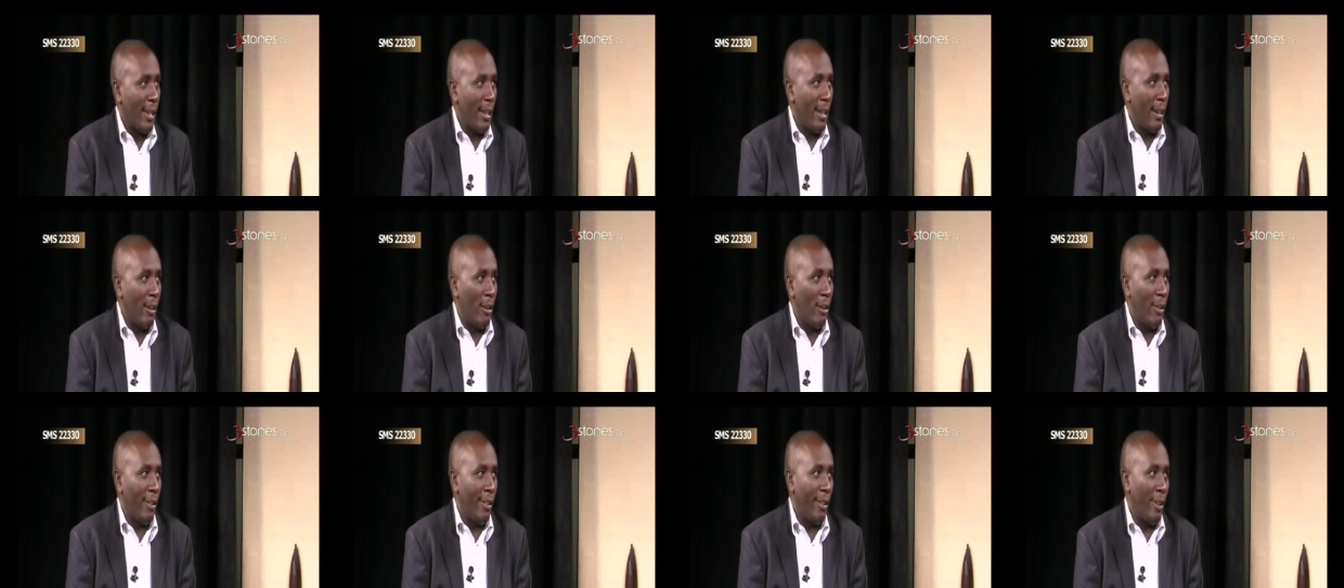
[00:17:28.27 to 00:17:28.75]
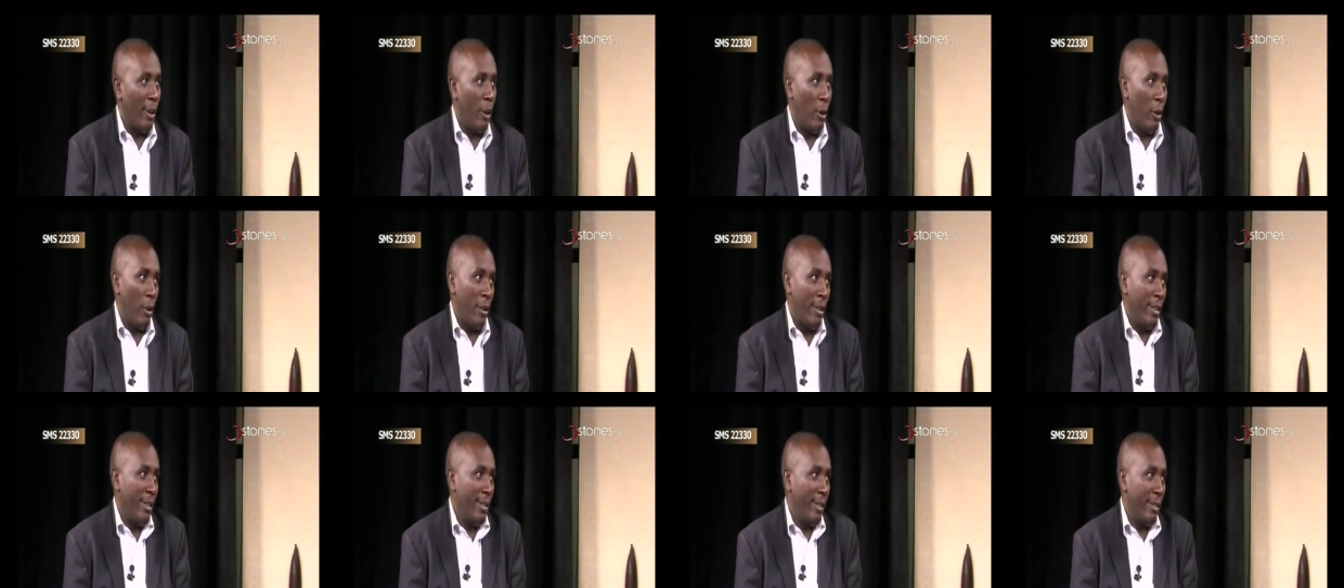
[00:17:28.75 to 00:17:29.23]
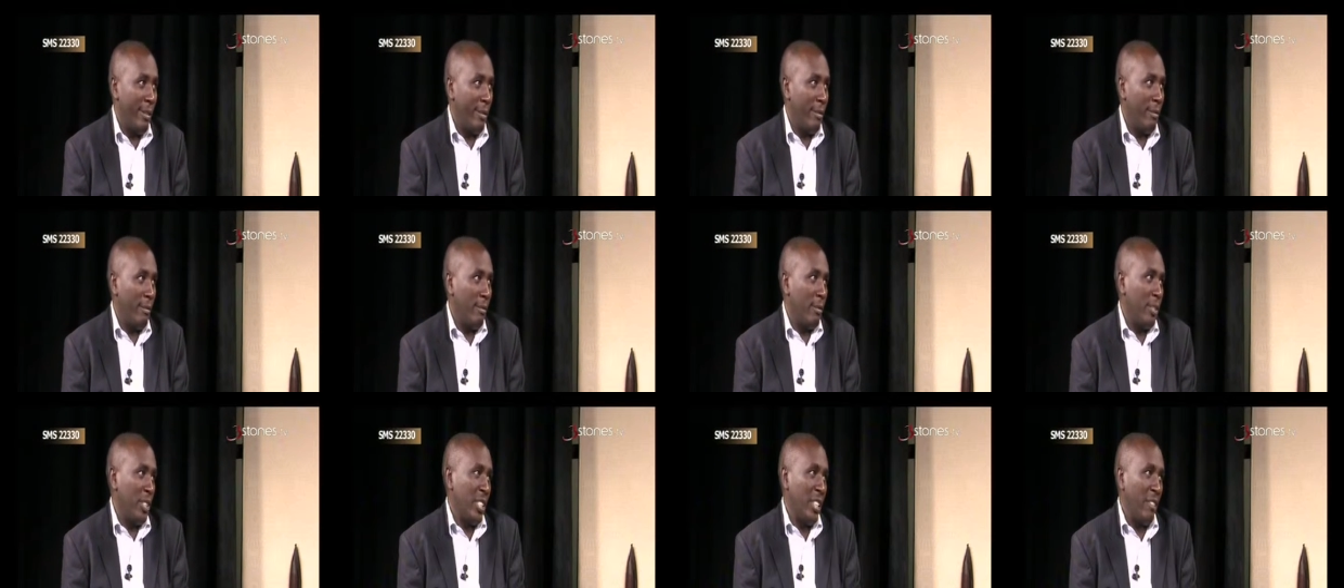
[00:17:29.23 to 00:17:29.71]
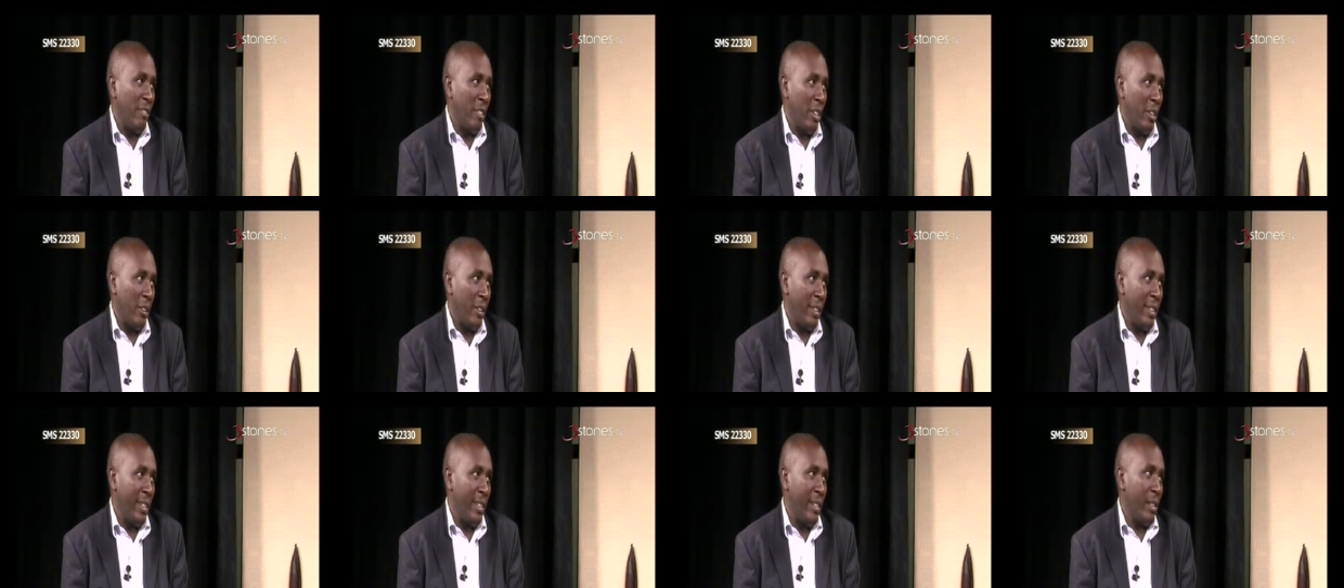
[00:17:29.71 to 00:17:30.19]
or
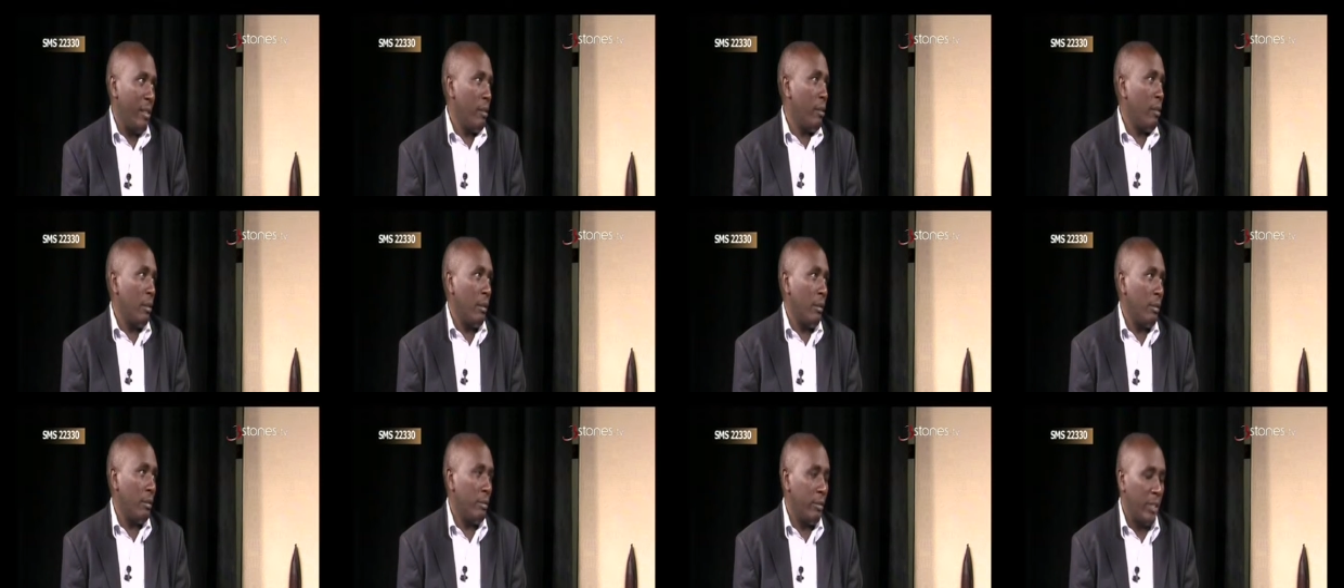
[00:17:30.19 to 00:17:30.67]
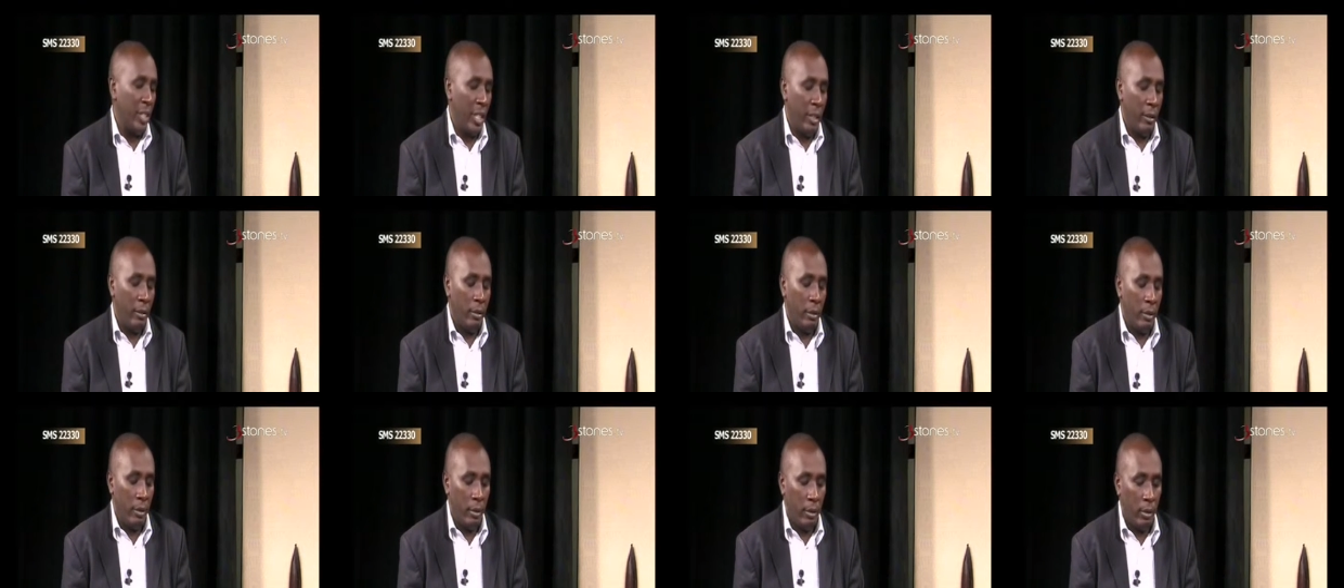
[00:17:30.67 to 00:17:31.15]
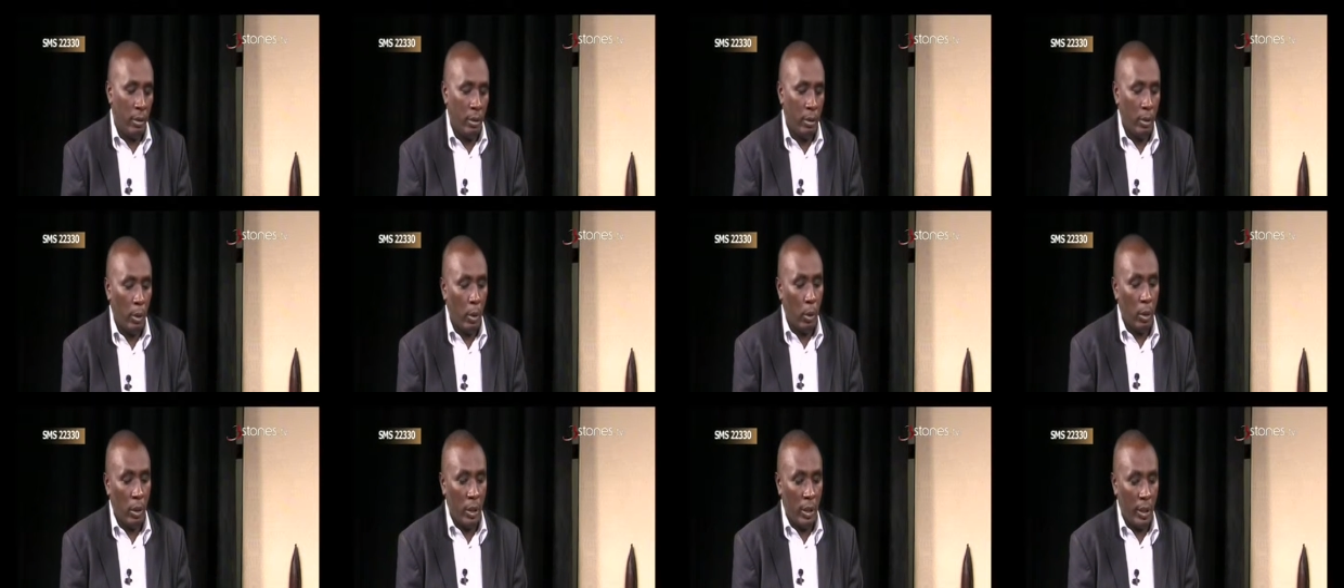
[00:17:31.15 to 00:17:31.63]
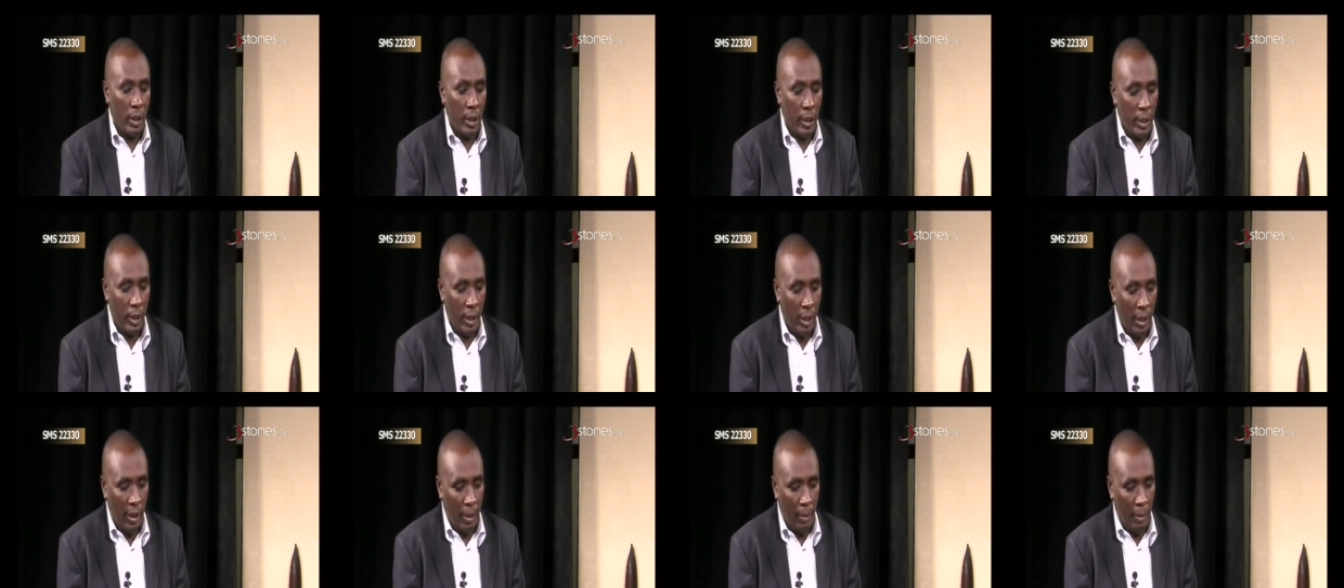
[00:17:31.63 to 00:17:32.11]
shivering, or general cold
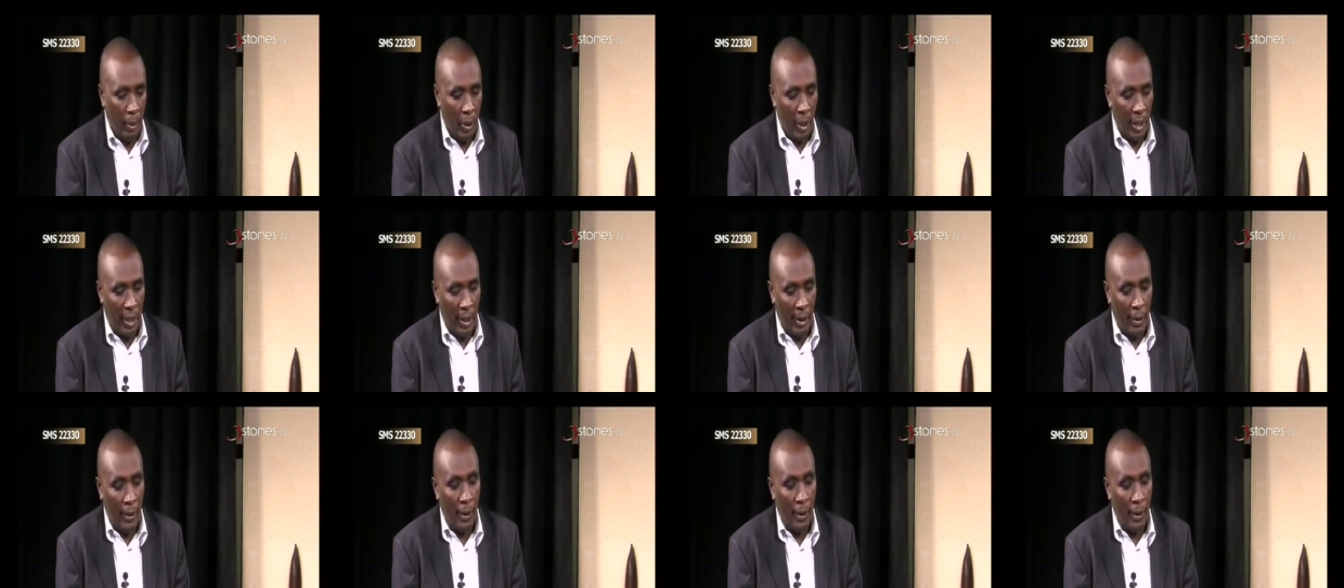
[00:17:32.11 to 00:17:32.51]
in the body.